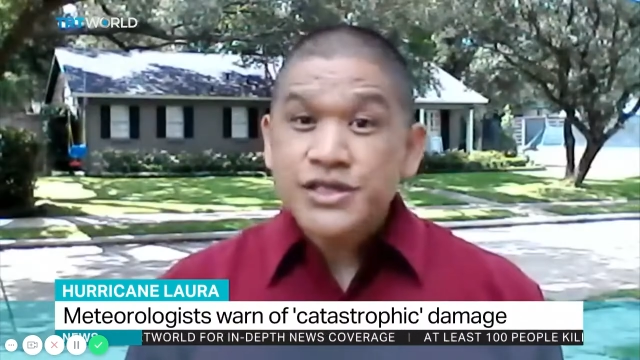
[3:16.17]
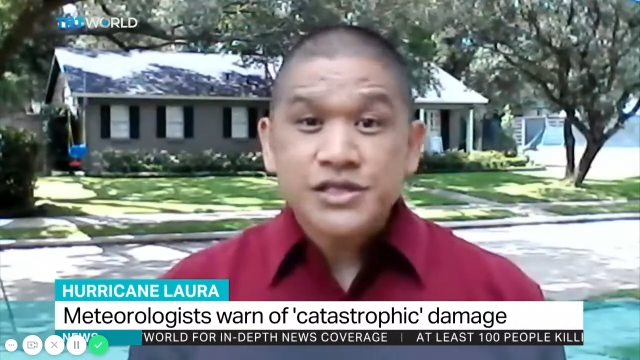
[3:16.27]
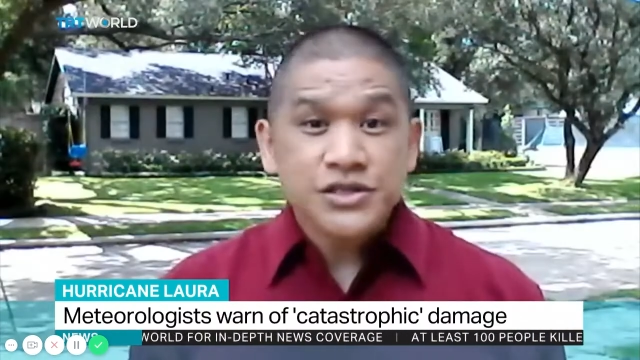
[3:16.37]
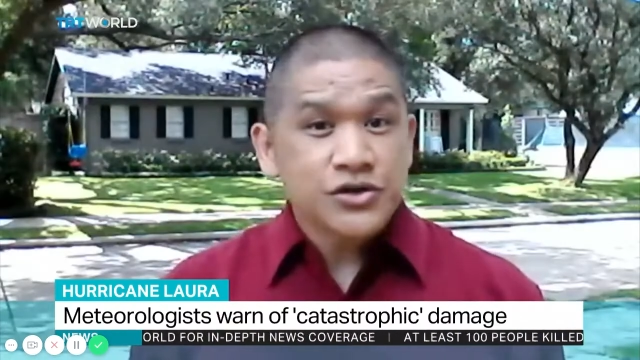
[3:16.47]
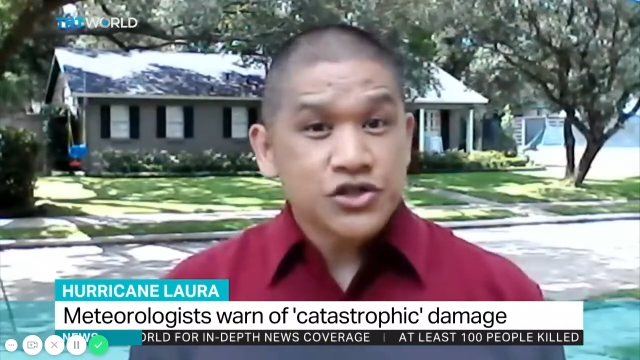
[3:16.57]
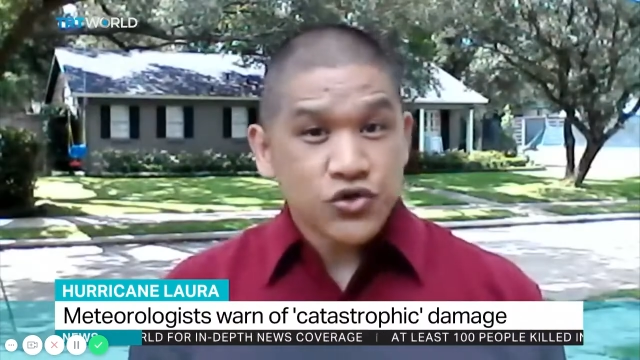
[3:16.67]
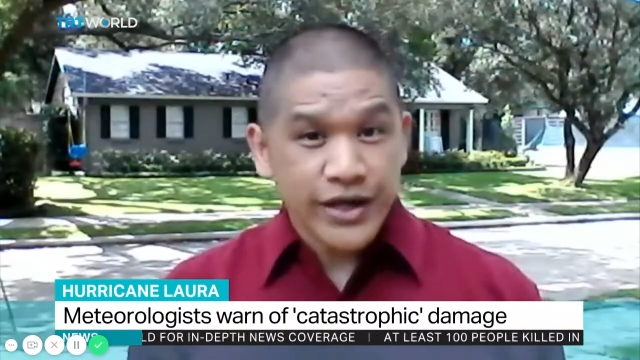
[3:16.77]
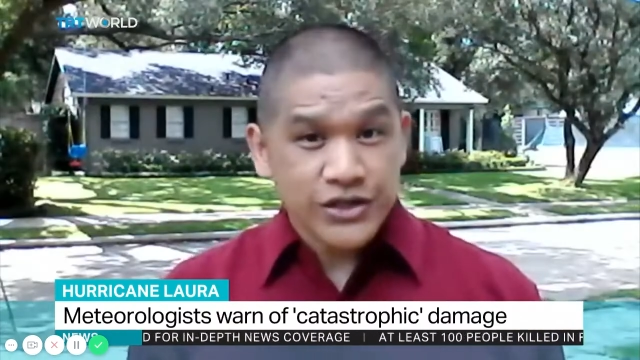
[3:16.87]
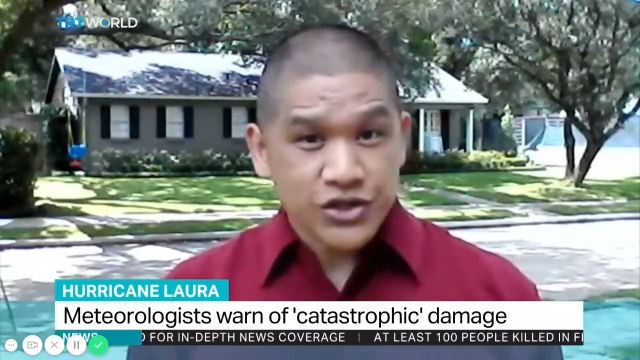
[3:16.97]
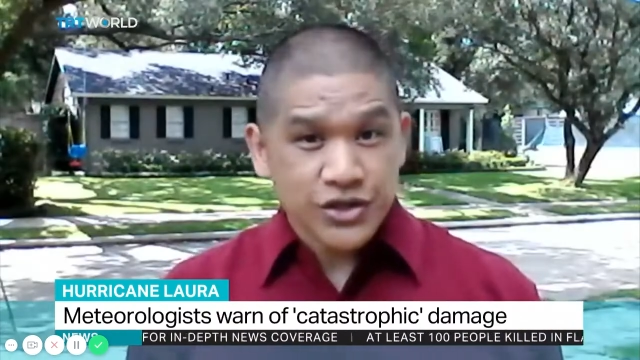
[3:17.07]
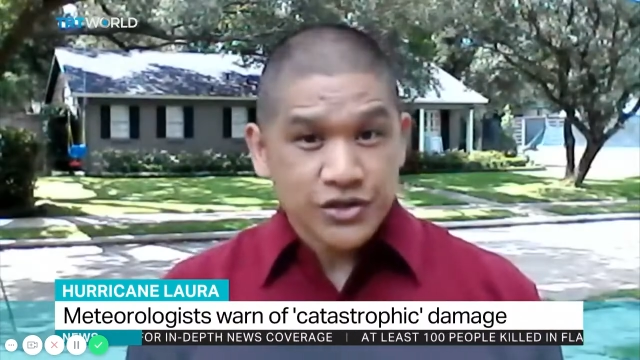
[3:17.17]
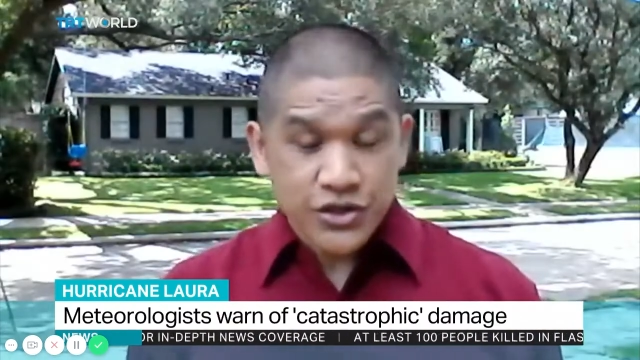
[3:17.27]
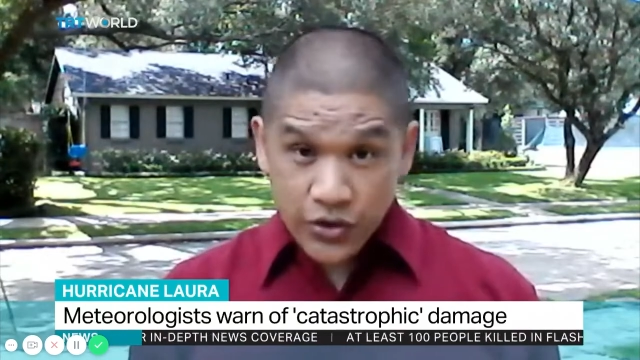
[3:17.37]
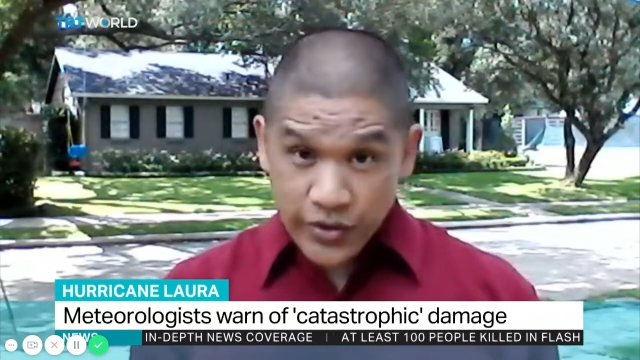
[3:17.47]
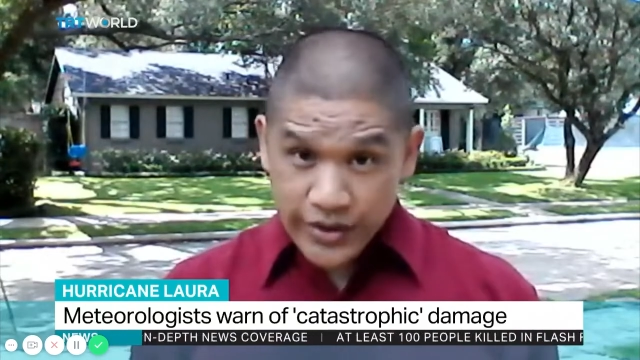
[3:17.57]
Houston is no
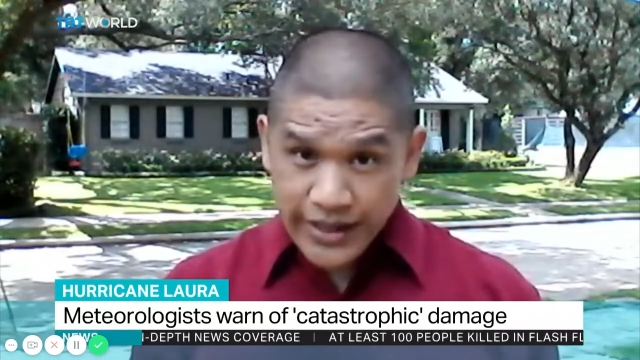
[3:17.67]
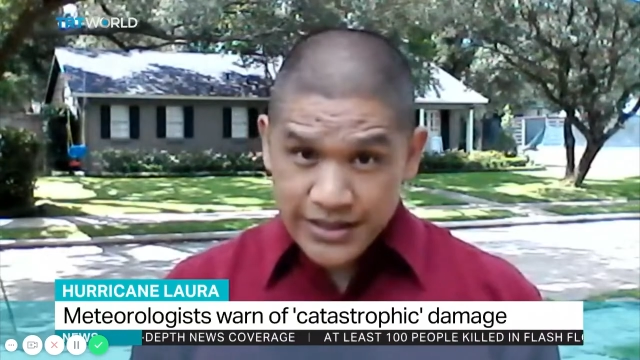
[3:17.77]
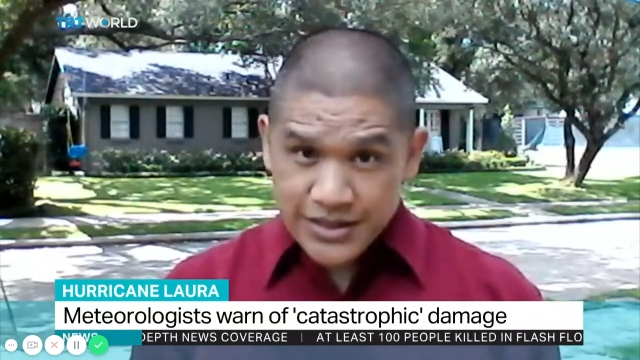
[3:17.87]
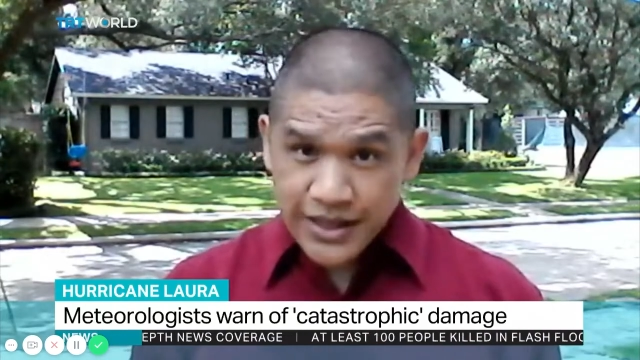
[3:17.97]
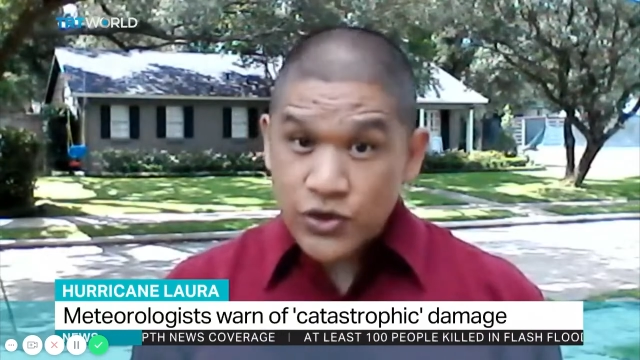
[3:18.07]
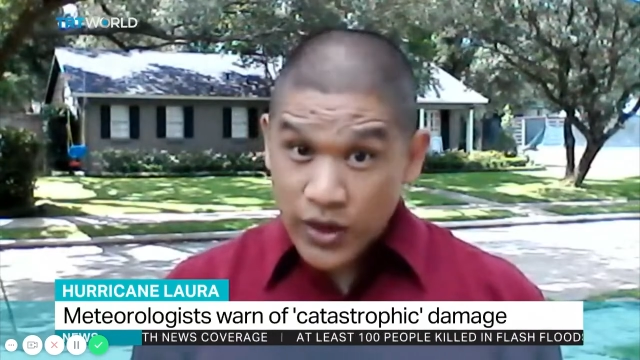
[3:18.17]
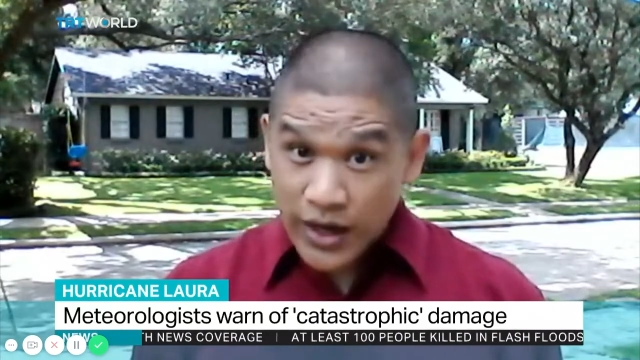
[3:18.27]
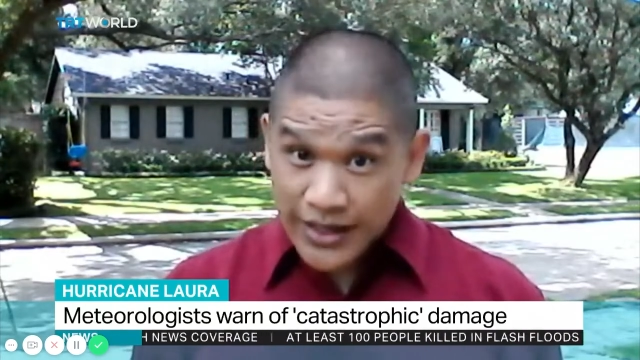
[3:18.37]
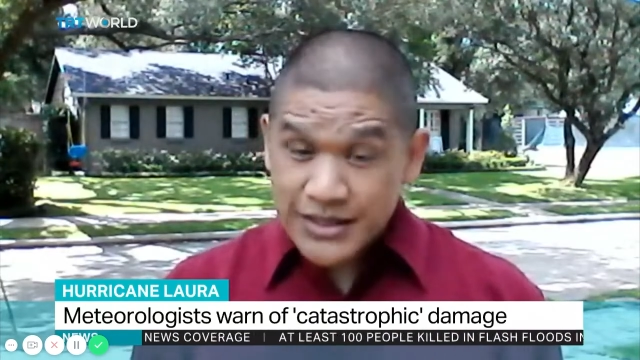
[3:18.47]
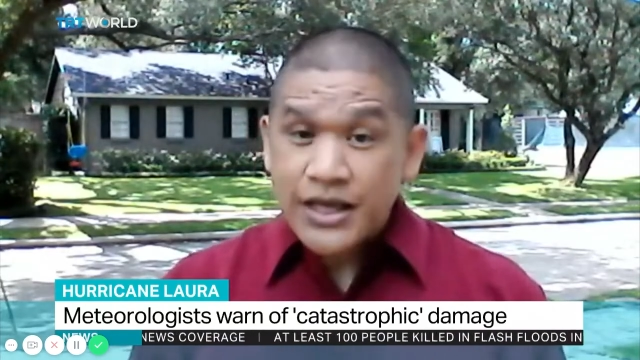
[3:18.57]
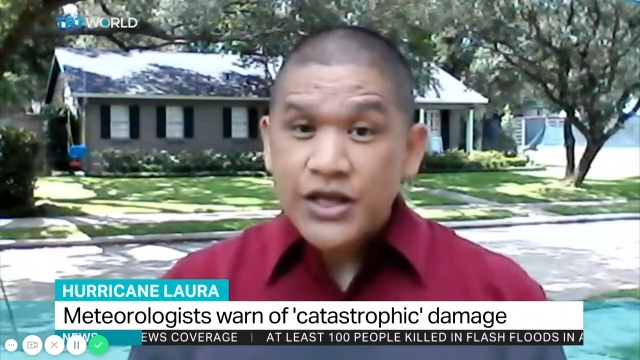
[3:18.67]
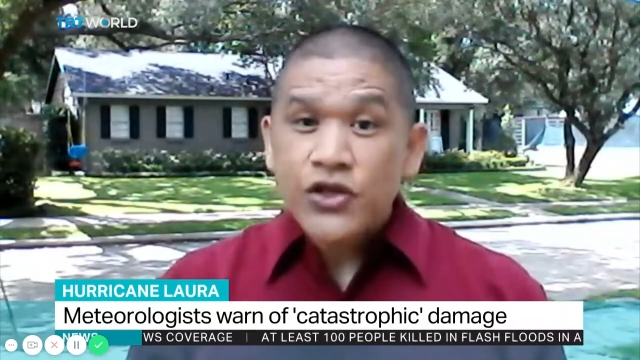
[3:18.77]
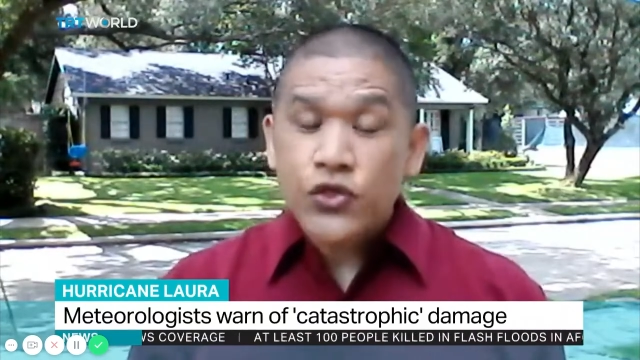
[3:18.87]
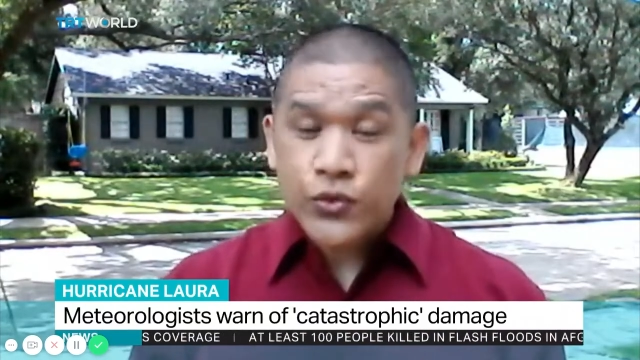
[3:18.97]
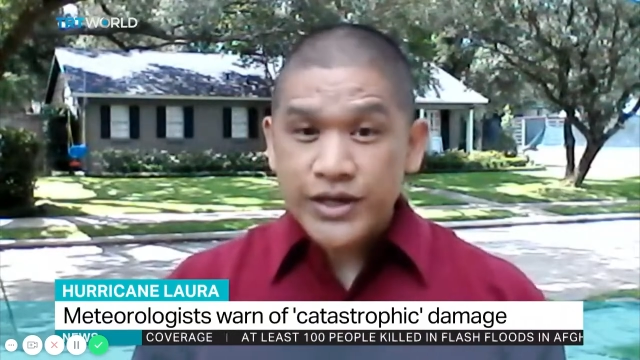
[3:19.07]
stranger to hurricanes, and you're right.